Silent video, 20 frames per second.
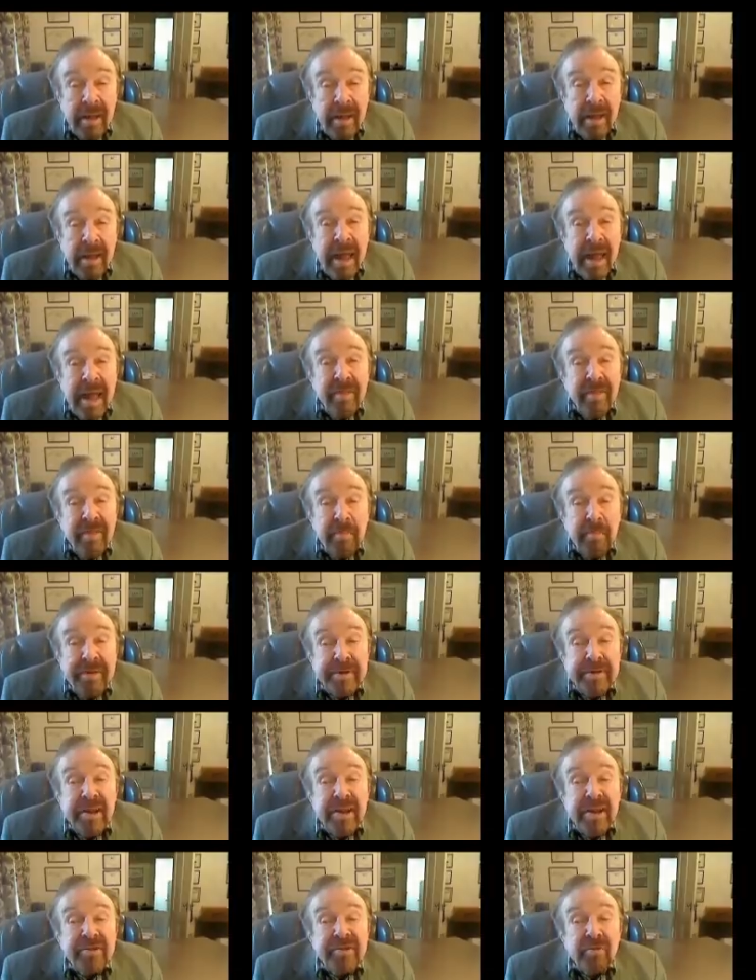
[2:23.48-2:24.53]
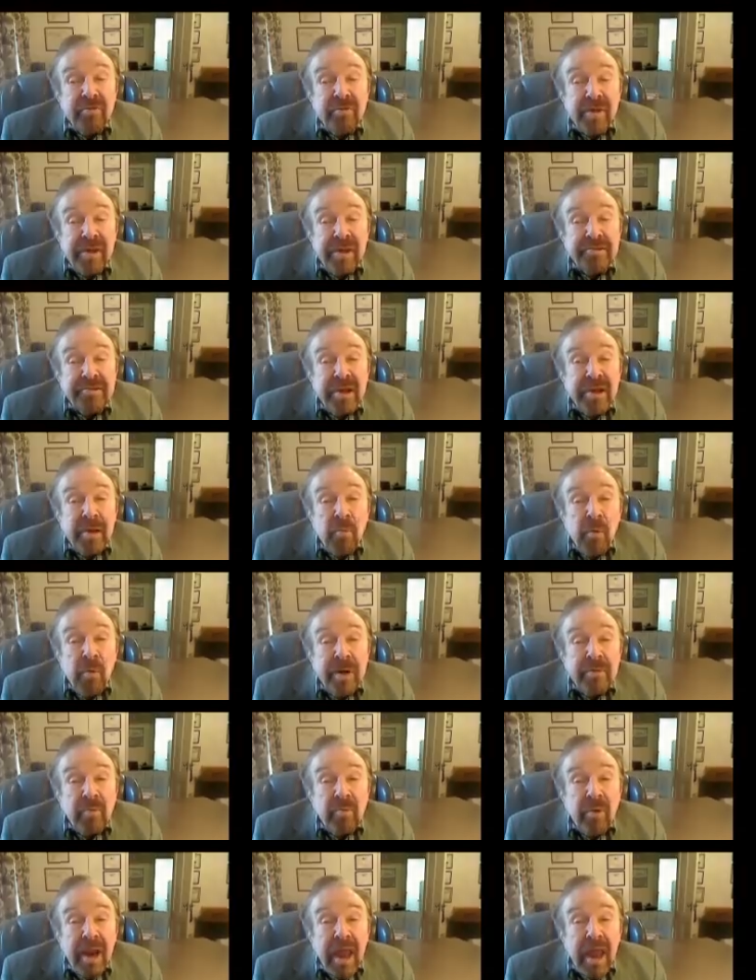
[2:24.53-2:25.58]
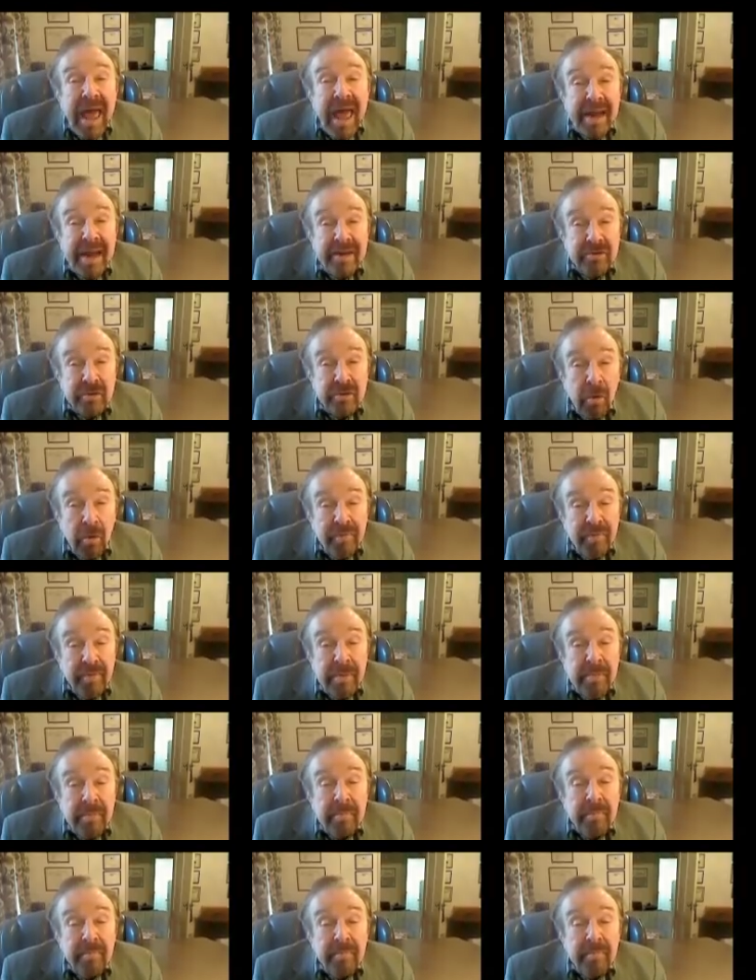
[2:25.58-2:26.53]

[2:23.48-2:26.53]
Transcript: and the potential that someone will act on them.